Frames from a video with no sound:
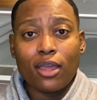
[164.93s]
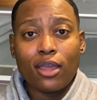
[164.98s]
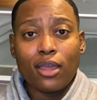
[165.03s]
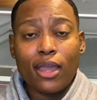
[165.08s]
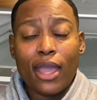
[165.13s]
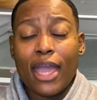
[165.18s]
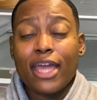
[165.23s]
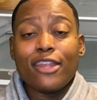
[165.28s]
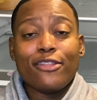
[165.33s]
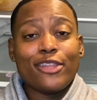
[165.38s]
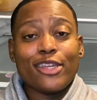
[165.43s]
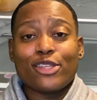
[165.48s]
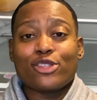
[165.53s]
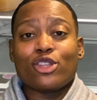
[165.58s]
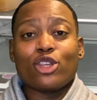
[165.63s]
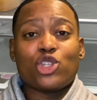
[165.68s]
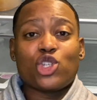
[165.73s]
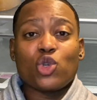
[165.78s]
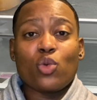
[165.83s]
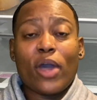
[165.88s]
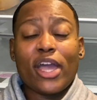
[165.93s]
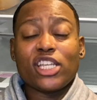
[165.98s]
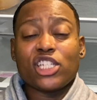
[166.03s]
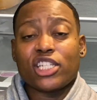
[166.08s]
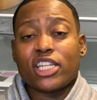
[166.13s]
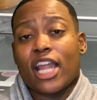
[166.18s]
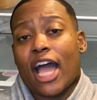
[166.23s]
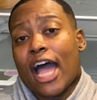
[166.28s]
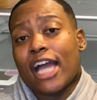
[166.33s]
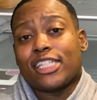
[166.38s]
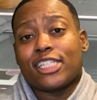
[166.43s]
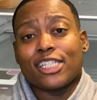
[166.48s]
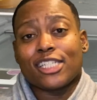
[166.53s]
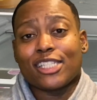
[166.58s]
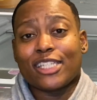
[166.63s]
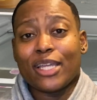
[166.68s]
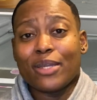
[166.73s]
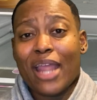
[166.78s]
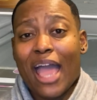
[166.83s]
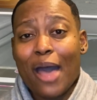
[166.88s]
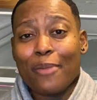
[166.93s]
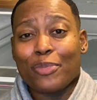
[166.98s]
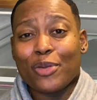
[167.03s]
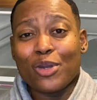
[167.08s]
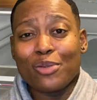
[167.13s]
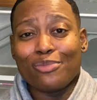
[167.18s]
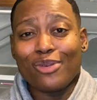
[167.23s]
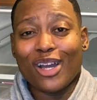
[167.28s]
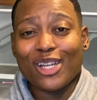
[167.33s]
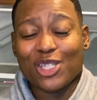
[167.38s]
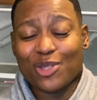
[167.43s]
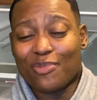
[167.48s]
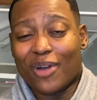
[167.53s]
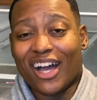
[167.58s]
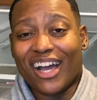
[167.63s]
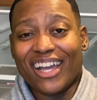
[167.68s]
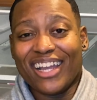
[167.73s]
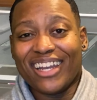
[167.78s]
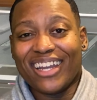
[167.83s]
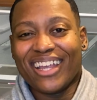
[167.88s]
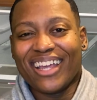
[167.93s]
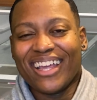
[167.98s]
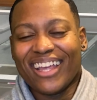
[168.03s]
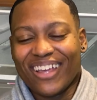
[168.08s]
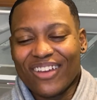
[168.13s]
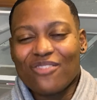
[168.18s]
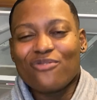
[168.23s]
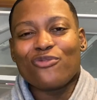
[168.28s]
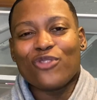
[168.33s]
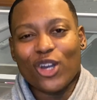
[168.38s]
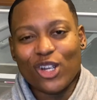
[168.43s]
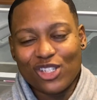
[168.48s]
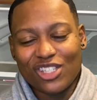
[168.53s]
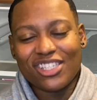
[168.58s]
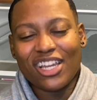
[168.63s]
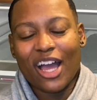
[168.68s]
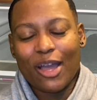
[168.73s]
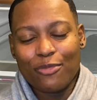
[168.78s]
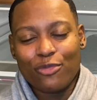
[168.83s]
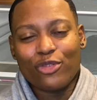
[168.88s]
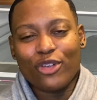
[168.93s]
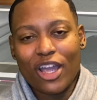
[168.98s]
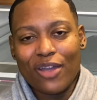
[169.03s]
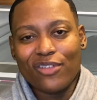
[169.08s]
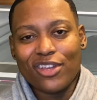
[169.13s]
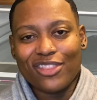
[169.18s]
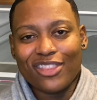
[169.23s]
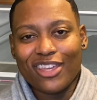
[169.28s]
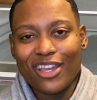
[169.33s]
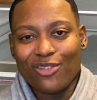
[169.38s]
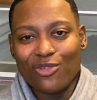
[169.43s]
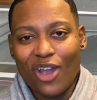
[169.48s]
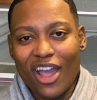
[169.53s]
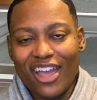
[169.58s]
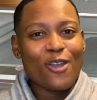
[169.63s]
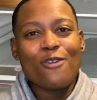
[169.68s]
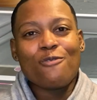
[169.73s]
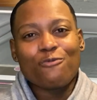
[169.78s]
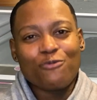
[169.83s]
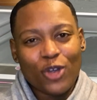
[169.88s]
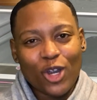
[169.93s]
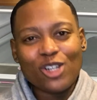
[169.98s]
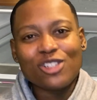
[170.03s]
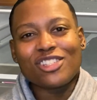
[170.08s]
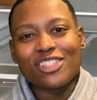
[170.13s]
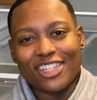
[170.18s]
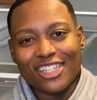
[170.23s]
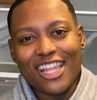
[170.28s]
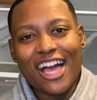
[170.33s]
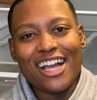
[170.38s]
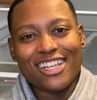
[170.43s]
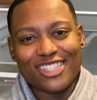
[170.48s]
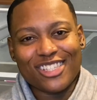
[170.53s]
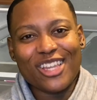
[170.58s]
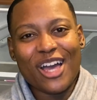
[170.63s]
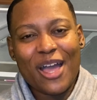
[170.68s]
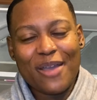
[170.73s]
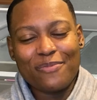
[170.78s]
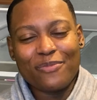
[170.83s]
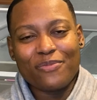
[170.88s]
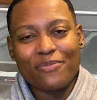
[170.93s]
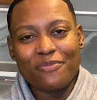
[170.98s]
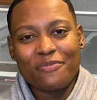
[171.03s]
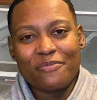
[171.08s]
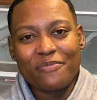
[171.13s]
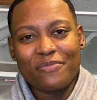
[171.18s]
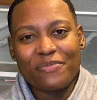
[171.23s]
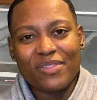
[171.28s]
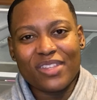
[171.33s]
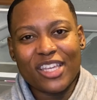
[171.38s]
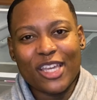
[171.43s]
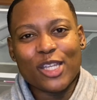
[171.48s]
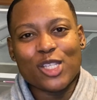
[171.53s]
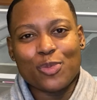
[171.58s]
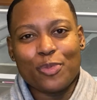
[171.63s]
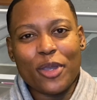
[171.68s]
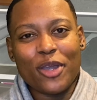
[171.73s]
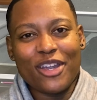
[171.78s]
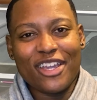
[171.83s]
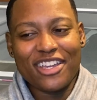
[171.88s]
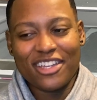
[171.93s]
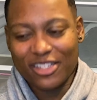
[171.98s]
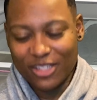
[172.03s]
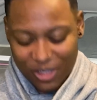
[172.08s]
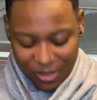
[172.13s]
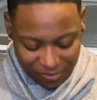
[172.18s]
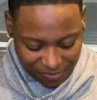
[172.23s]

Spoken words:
And in this situation, I just didn't happen to brush mine. First time for everything, right? First and last time experience.